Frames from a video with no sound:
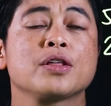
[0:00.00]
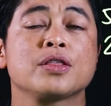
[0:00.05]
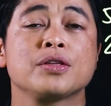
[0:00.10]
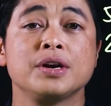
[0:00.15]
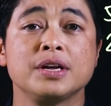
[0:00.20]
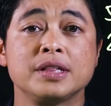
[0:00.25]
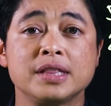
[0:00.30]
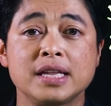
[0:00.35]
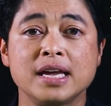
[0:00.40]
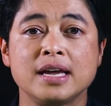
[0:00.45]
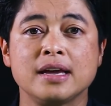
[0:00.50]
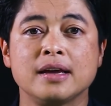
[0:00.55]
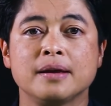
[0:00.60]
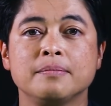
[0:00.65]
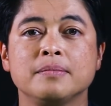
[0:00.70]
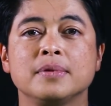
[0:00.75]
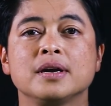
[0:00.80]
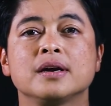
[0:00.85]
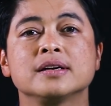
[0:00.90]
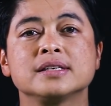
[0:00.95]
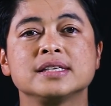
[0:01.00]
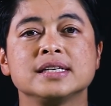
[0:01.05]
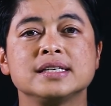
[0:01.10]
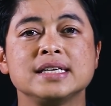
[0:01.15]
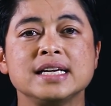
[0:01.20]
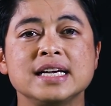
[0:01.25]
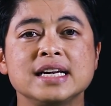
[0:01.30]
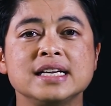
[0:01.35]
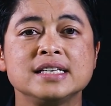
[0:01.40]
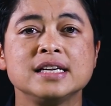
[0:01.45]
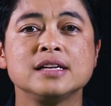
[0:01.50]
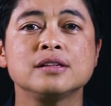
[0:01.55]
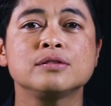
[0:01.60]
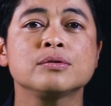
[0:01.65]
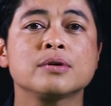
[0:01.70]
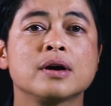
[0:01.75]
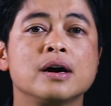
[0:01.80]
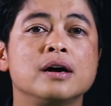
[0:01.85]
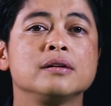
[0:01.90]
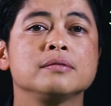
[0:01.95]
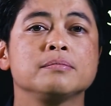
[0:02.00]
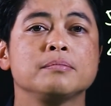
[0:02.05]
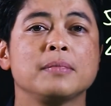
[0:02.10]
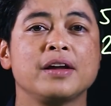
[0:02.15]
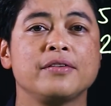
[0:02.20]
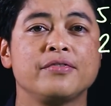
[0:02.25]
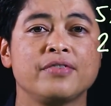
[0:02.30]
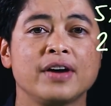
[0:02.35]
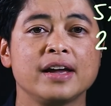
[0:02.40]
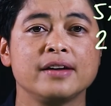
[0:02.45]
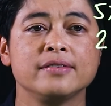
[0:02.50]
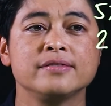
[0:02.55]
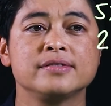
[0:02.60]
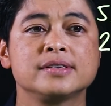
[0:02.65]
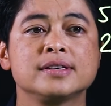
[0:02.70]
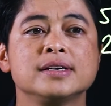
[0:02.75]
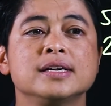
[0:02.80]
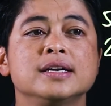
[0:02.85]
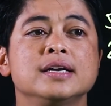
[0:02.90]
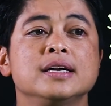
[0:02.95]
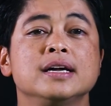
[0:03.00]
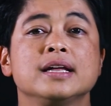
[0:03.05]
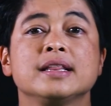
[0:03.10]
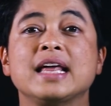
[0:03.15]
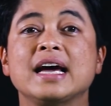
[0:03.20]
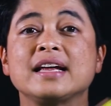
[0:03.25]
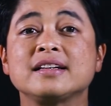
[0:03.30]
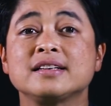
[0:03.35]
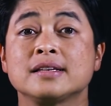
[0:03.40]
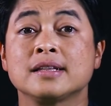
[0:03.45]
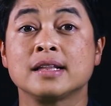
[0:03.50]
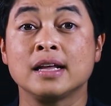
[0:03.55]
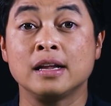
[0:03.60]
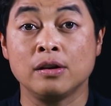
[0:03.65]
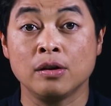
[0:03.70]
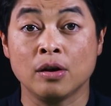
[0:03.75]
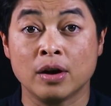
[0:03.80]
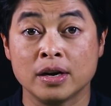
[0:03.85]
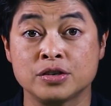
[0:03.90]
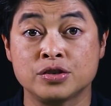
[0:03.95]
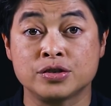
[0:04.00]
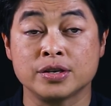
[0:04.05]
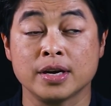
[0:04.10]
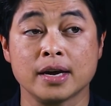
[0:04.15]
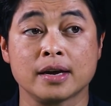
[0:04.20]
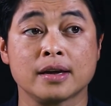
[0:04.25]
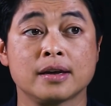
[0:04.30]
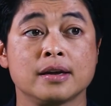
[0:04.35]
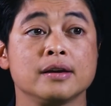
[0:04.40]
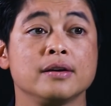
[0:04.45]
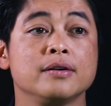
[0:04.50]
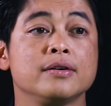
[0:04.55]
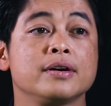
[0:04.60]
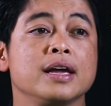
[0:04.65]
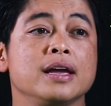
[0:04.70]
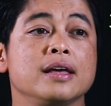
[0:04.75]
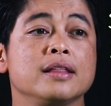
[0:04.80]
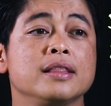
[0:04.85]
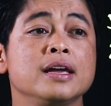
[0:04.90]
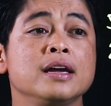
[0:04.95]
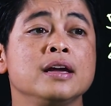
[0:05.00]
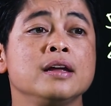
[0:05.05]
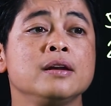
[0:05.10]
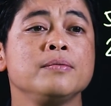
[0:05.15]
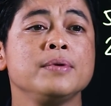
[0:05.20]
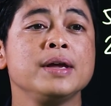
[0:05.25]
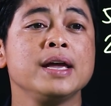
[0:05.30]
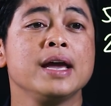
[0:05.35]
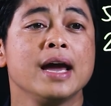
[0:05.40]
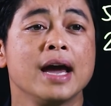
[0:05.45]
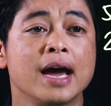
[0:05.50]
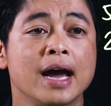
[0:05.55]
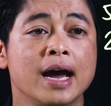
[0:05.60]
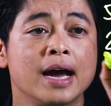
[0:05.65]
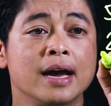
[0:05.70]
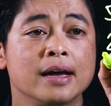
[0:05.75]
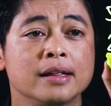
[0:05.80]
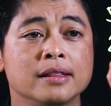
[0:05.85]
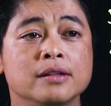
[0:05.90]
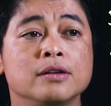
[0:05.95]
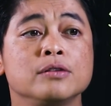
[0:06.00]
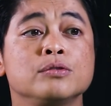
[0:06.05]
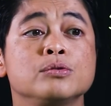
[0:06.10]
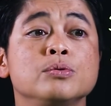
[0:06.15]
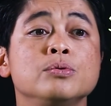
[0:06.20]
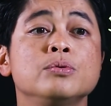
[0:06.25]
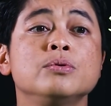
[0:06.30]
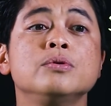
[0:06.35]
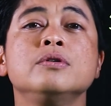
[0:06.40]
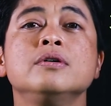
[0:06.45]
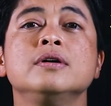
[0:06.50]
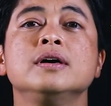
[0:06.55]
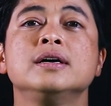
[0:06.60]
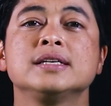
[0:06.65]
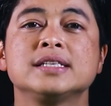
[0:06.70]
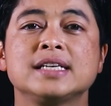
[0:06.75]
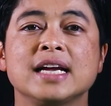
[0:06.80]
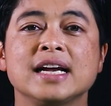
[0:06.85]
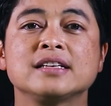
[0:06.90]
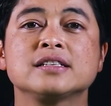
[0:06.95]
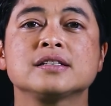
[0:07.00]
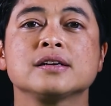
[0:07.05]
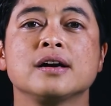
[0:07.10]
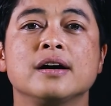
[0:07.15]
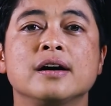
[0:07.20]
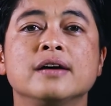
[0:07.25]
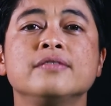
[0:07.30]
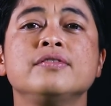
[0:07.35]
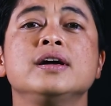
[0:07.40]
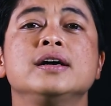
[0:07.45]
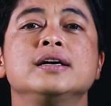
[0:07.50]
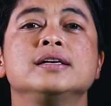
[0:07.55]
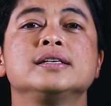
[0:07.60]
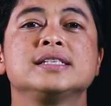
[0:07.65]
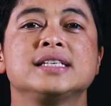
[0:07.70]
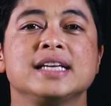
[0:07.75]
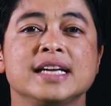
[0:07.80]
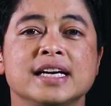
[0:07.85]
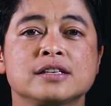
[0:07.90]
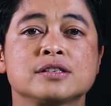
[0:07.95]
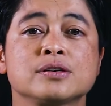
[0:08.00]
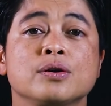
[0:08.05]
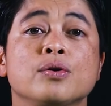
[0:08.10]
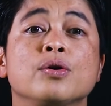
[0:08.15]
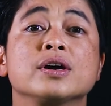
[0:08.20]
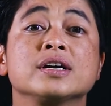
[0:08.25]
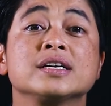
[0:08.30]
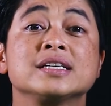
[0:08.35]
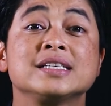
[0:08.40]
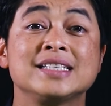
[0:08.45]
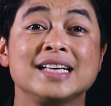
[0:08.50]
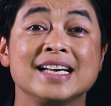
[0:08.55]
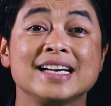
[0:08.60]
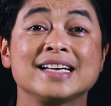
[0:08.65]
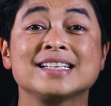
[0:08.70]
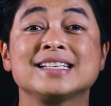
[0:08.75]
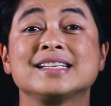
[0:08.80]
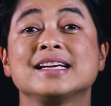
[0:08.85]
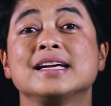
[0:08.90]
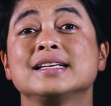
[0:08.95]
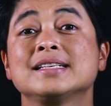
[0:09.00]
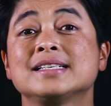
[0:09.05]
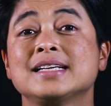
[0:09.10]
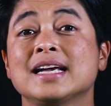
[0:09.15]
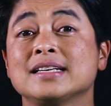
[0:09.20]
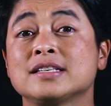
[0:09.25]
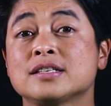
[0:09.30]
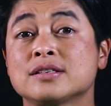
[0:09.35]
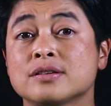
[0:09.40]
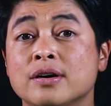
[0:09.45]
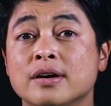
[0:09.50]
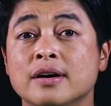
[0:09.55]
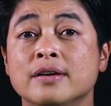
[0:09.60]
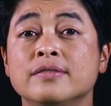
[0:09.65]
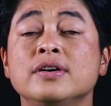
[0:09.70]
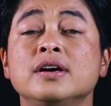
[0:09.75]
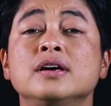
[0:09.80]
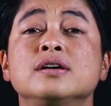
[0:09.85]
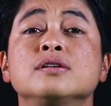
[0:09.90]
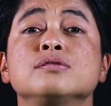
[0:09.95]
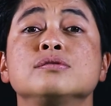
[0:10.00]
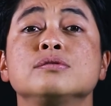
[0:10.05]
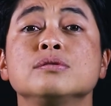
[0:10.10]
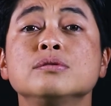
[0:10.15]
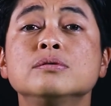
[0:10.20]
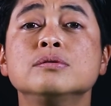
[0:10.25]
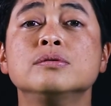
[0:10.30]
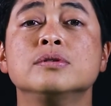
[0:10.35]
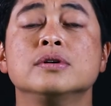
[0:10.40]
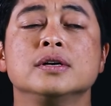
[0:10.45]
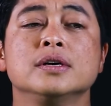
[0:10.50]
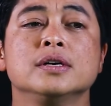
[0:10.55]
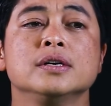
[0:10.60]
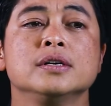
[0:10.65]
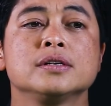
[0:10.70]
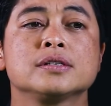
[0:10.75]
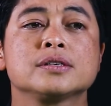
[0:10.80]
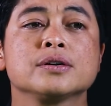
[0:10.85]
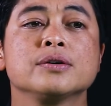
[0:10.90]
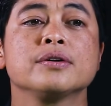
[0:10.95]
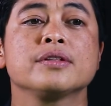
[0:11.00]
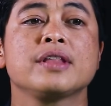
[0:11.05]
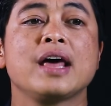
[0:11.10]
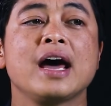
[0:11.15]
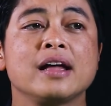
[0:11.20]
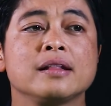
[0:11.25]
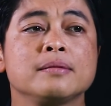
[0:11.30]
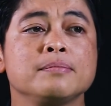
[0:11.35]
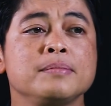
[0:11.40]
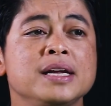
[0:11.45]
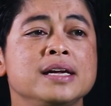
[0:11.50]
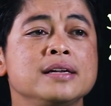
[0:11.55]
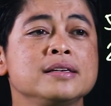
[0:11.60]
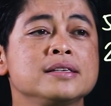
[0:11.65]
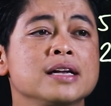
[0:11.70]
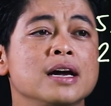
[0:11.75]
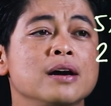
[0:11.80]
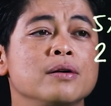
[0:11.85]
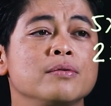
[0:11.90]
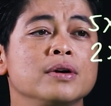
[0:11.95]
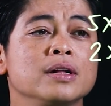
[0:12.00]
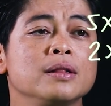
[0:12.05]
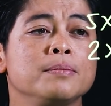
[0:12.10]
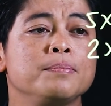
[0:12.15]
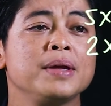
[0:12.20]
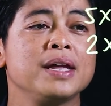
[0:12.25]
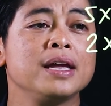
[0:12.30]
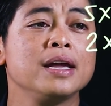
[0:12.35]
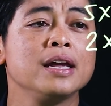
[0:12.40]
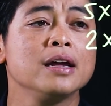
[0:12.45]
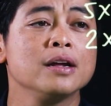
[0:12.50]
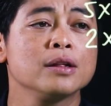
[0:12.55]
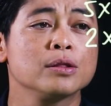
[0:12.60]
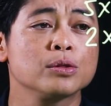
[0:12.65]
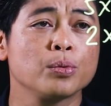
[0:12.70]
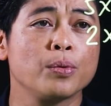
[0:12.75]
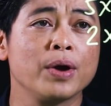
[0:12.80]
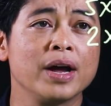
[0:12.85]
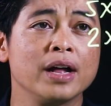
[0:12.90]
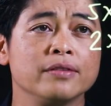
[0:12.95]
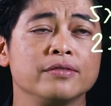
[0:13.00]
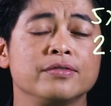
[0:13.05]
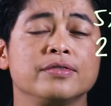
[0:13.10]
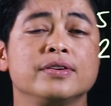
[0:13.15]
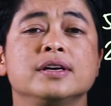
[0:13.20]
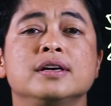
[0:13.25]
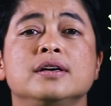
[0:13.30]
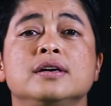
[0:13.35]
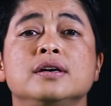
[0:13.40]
30 because it's easy to count by 5s. That's the logic. Okay, then we add 2 sets of 6 or 6 sets of 2. So that means that will be 12.